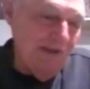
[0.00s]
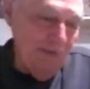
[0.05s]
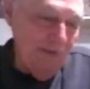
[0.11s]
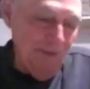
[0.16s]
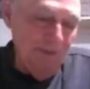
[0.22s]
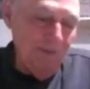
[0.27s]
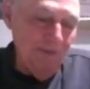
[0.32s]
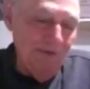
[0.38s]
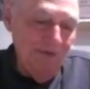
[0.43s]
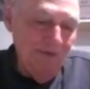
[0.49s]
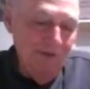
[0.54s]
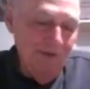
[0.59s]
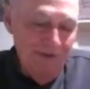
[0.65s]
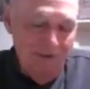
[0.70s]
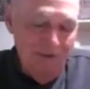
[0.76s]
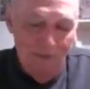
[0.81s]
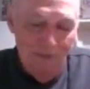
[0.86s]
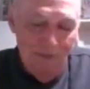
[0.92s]
I went
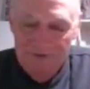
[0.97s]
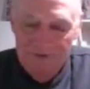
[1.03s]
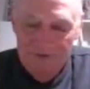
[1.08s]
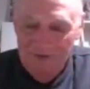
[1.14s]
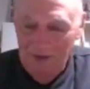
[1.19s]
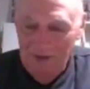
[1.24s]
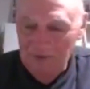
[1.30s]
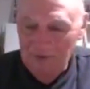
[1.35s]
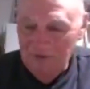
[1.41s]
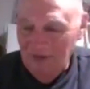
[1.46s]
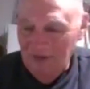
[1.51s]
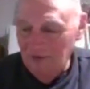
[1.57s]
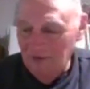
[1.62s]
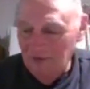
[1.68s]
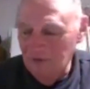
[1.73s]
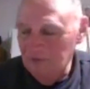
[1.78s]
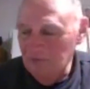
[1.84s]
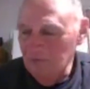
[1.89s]
to Tommy's
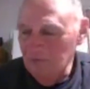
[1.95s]
house,